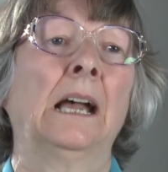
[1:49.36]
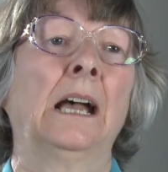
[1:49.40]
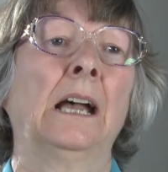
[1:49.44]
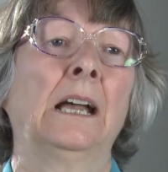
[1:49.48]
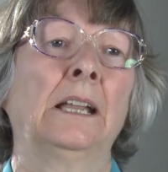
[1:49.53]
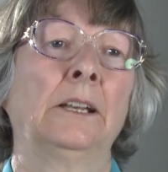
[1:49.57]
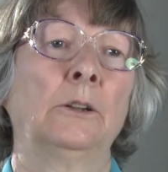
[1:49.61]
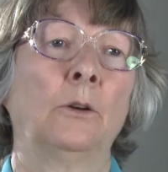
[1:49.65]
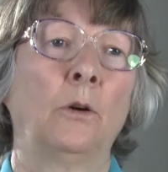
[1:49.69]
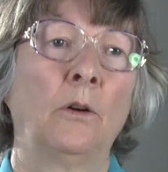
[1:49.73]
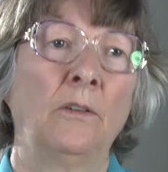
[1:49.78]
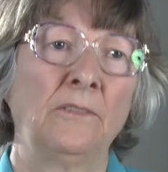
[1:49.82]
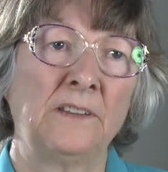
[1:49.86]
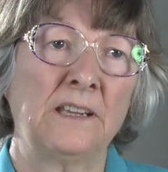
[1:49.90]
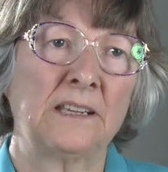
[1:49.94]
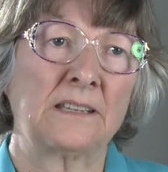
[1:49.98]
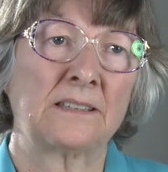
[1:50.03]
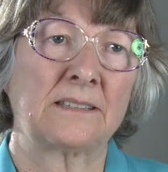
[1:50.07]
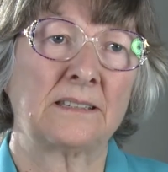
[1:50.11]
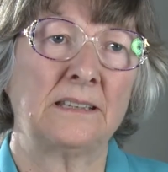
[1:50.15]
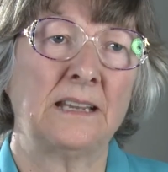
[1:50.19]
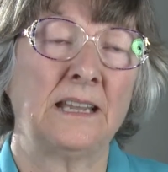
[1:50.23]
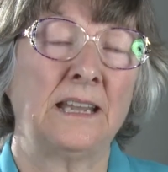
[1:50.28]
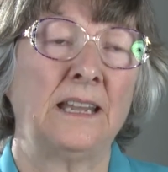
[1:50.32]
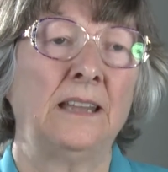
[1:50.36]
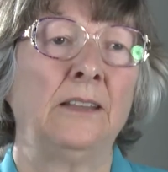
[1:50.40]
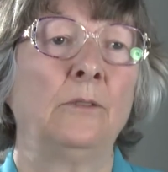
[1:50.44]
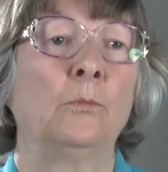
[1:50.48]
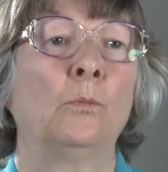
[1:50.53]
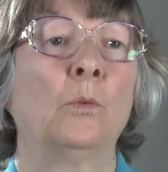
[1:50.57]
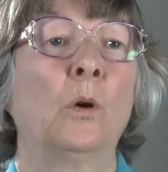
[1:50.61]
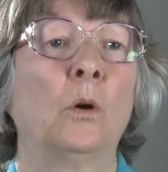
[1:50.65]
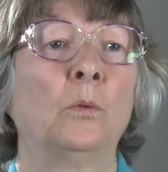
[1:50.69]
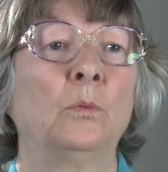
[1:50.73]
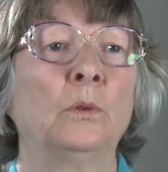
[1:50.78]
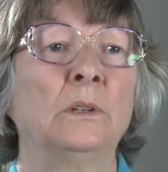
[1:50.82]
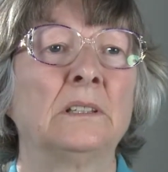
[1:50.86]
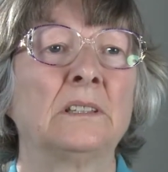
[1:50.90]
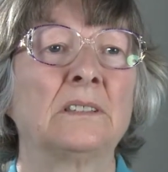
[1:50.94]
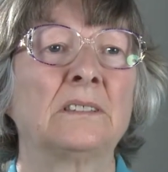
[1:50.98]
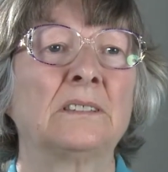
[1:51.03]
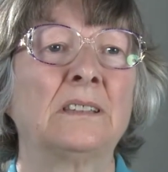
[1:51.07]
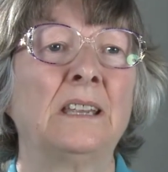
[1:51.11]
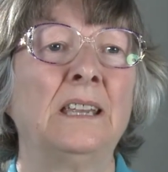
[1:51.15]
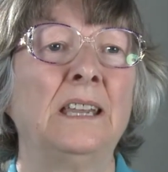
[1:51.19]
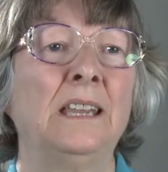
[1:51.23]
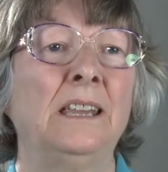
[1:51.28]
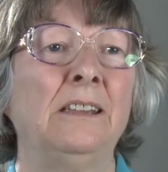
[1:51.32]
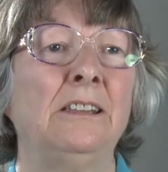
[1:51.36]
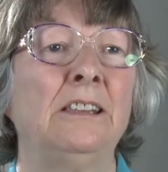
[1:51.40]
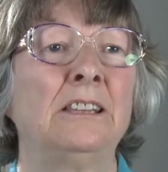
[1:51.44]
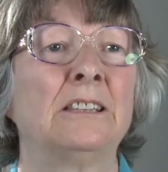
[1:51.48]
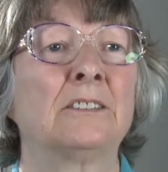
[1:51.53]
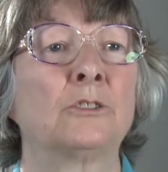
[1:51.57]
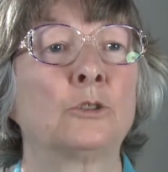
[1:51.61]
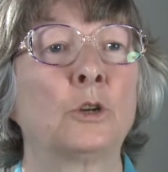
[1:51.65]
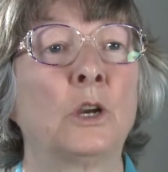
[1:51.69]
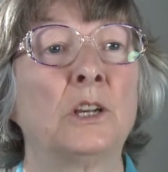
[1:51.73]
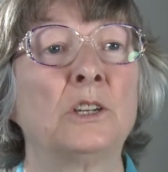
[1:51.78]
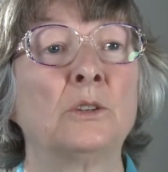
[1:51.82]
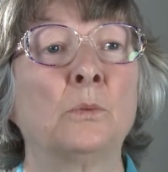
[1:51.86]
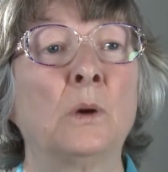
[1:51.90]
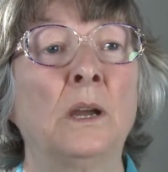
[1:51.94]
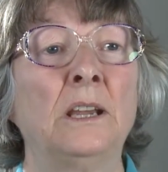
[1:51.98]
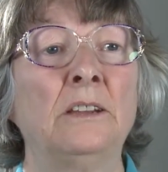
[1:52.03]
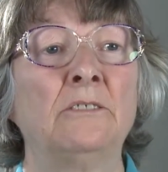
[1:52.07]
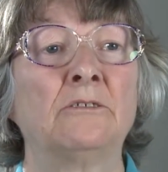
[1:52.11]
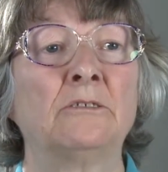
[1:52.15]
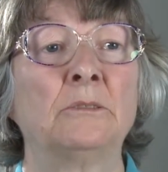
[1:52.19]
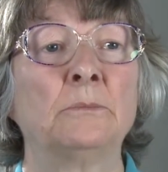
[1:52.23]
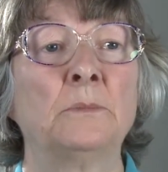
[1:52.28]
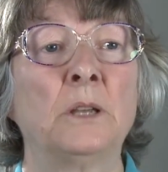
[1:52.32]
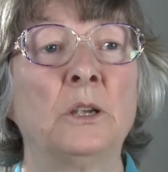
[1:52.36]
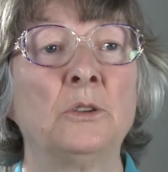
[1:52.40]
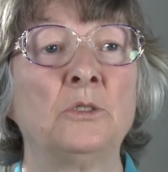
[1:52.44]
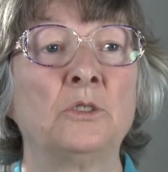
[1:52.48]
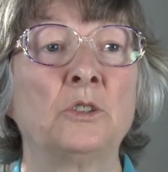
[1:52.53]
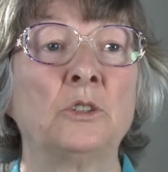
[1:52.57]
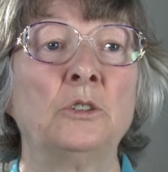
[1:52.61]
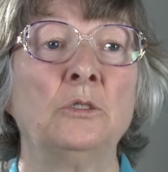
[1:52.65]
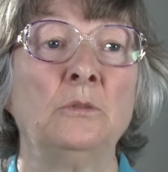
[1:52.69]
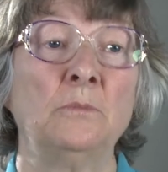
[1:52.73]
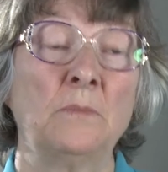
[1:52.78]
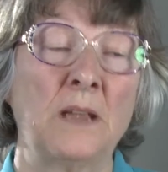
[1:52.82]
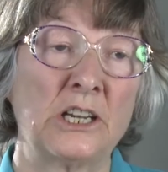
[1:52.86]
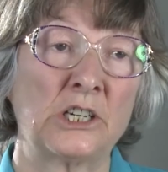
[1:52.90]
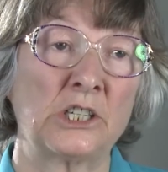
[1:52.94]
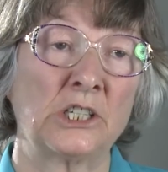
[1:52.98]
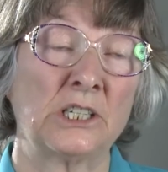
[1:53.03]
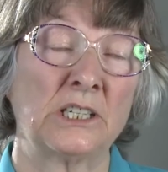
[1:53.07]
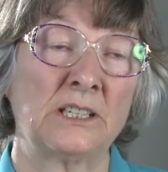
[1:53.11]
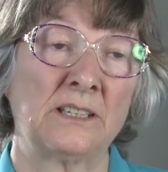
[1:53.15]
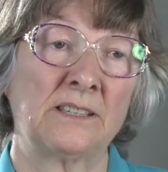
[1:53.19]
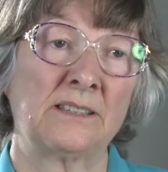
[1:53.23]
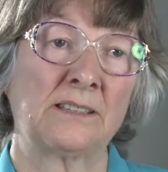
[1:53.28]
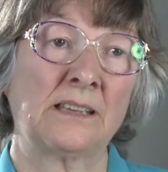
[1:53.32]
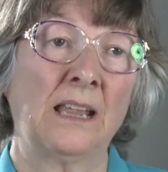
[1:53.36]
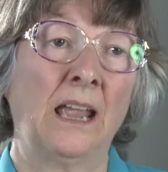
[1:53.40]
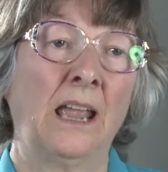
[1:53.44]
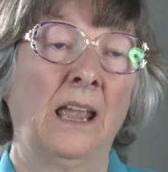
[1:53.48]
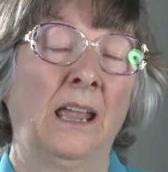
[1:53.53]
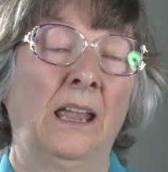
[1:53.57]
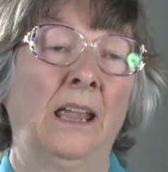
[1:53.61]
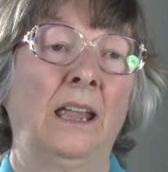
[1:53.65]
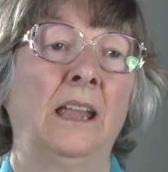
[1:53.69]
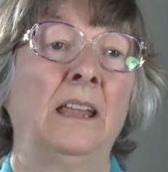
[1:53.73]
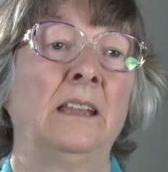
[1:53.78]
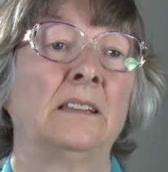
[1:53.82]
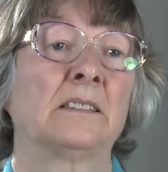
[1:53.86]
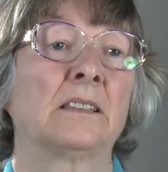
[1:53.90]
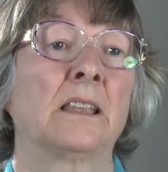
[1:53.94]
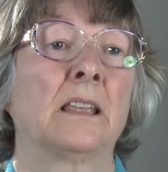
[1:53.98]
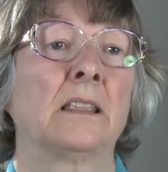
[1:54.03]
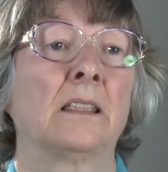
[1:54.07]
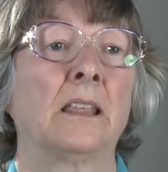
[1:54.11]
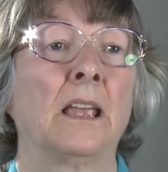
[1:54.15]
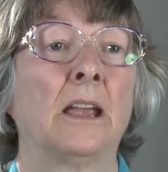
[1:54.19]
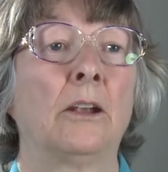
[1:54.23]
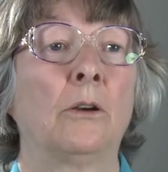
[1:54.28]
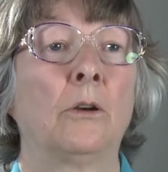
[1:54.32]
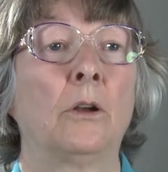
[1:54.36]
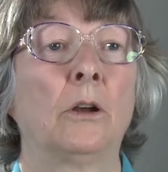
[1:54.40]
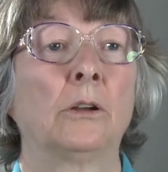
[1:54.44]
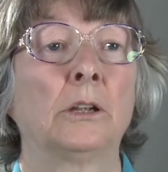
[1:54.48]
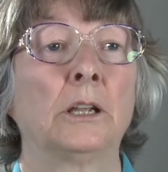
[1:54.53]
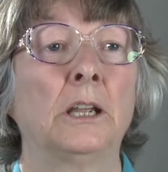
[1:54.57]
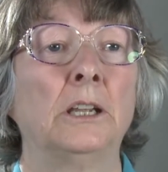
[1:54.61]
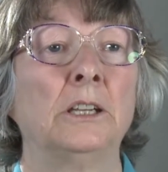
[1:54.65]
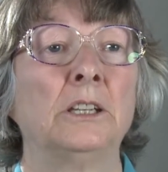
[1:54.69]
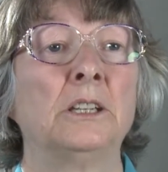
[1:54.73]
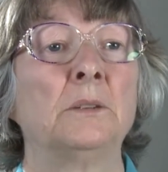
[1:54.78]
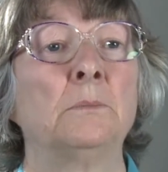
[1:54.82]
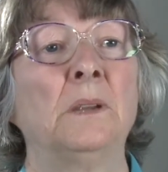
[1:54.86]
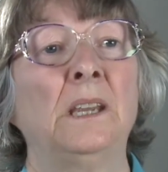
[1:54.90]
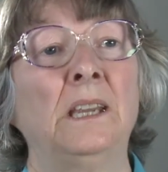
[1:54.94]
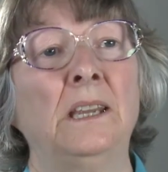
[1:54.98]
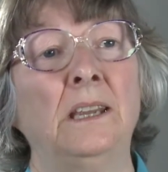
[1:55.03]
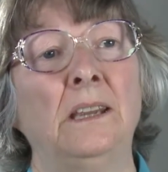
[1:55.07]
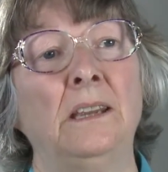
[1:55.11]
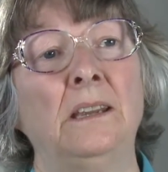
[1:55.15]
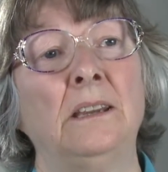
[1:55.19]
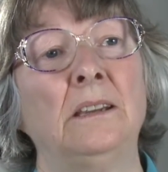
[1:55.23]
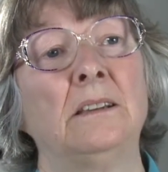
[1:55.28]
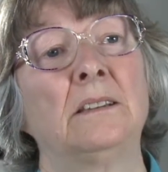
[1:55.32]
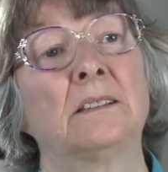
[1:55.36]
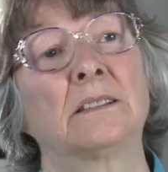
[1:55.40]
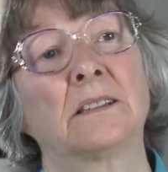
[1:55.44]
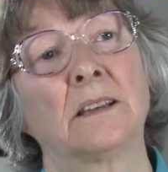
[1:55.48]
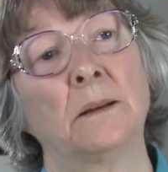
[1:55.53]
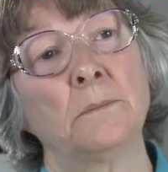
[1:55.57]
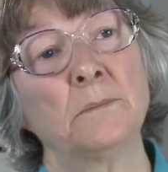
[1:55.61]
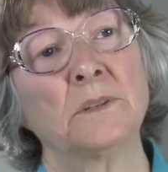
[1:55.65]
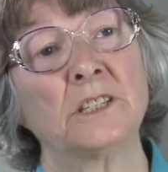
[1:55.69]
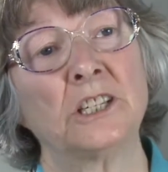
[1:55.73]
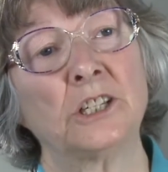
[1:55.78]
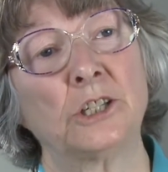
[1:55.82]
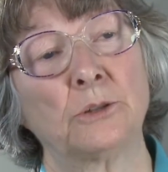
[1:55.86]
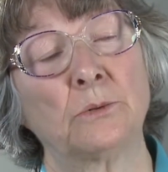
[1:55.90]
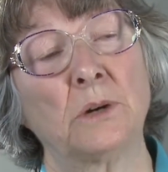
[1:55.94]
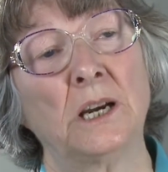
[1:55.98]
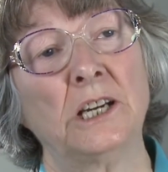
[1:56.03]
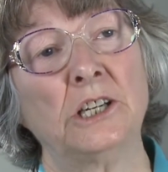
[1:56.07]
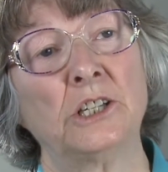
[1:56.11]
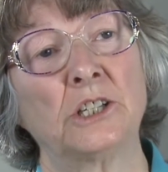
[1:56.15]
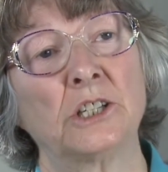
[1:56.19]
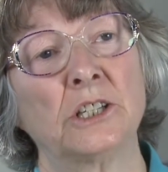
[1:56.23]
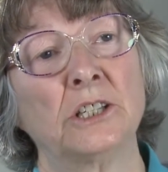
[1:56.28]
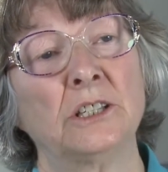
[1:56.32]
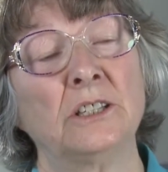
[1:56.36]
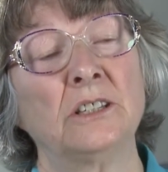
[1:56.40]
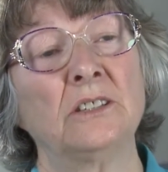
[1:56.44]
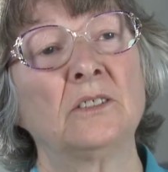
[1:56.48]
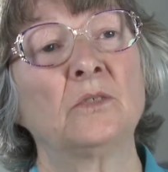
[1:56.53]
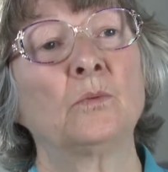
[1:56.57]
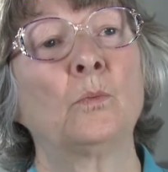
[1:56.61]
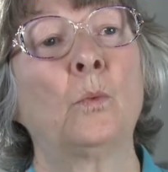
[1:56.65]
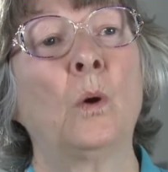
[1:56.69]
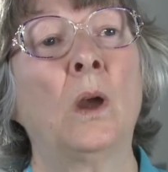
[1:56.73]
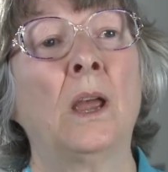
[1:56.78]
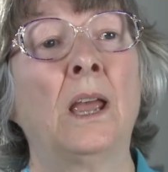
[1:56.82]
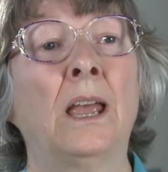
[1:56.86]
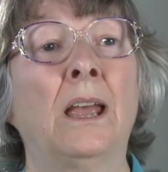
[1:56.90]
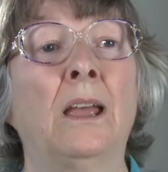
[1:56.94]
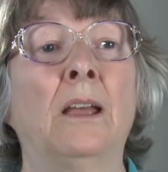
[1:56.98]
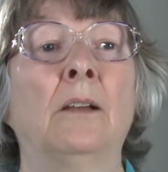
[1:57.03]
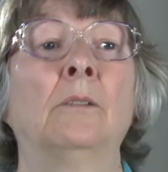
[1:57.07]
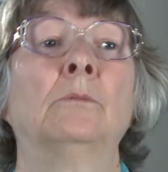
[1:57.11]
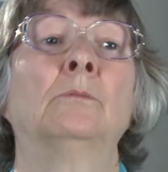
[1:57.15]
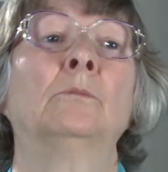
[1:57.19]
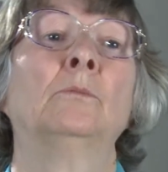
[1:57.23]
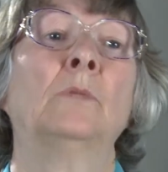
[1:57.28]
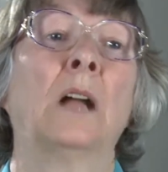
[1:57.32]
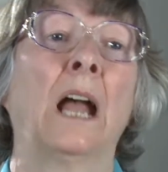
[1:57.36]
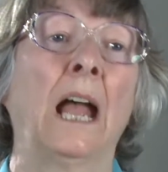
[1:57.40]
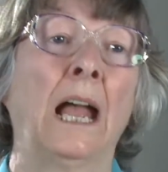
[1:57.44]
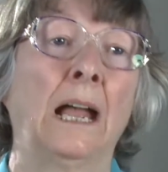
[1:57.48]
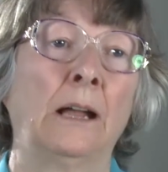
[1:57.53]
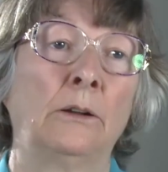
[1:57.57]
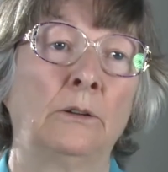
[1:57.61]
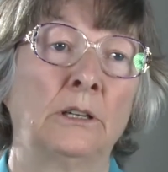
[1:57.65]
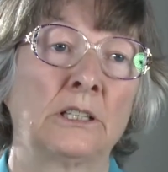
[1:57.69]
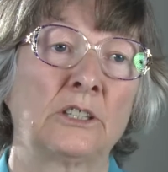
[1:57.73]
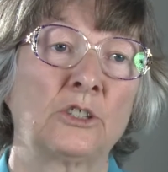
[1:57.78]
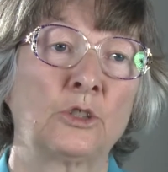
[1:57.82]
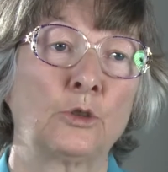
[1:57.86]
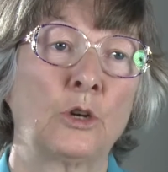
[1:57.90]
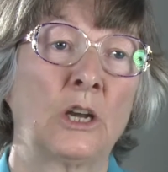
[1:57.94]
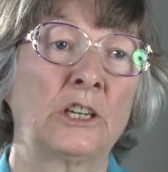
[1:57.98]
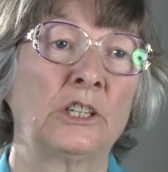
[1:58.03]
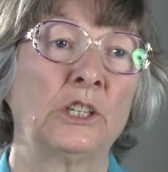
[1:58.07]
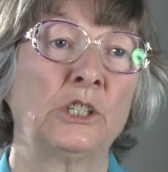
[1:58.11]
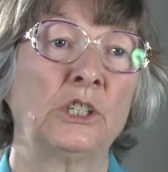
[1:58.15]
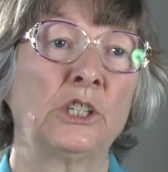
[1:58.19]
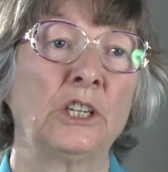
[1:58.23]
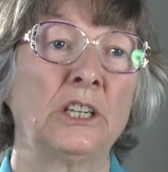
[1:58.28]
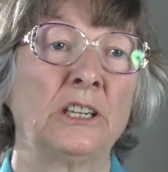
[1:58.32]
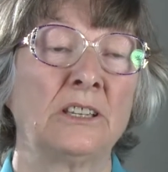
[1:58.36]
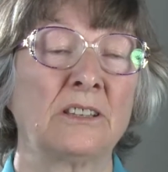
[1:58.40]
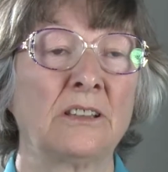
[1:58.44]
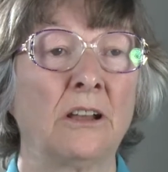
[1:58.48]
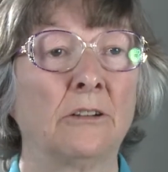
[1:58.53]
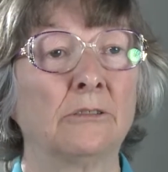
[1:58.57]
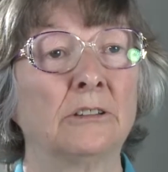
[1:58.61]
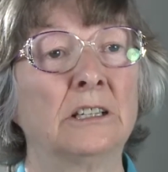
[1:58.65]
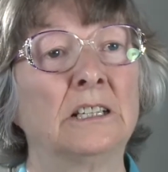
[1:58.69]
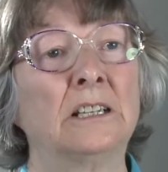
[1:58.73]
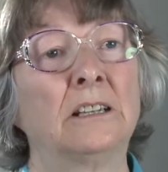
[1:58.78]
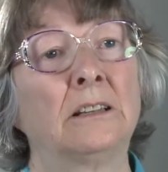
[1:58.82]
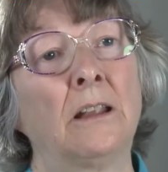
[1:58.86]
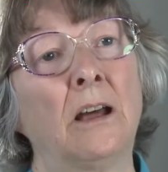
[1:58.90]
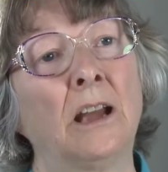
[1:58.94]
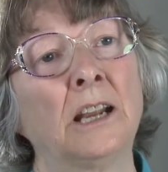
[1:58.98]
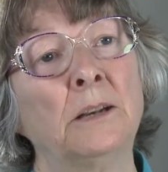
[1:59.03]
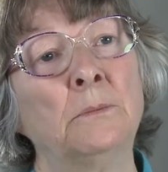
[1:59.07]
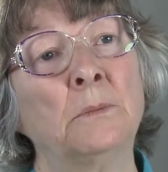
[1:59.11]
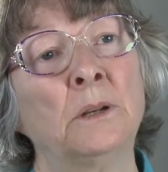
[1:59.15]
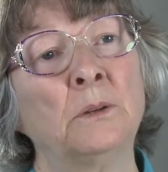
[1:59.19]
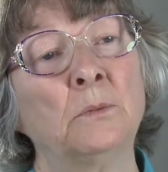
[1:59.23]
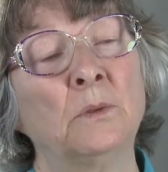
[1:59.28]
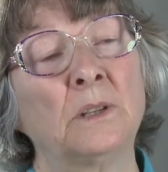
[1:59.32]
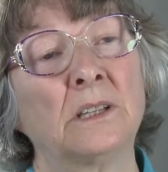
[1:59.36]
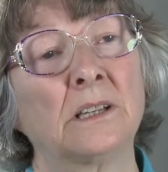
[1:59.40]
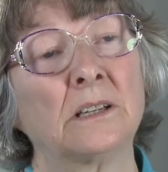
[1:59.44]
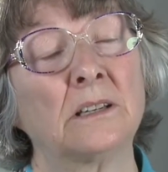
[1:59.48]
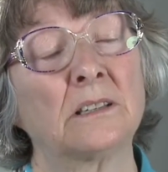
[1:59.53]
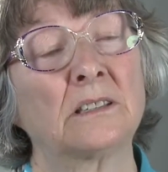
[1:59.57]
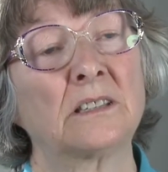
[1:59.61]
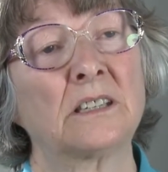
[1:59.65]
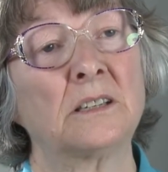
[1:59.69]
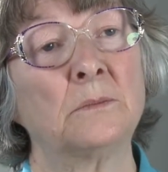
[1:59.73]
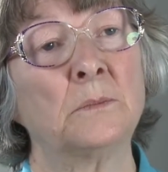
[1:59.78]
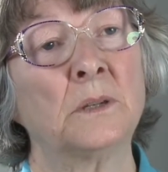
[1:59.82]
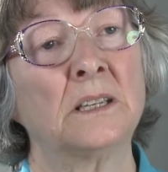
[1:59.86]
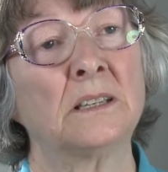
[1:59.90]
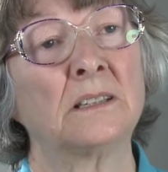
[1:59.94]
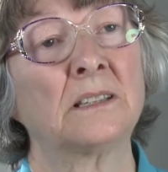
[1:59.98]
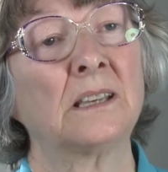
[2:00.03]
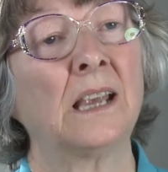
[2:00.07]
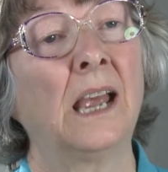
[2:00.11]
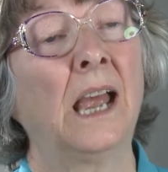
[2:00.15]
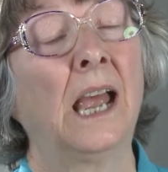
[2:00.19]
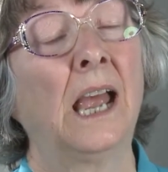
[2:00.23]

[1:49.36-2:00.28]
And obviously what we'll see straight away from those two measures is that there are going to be some situations where our strategies are in alignment with customers,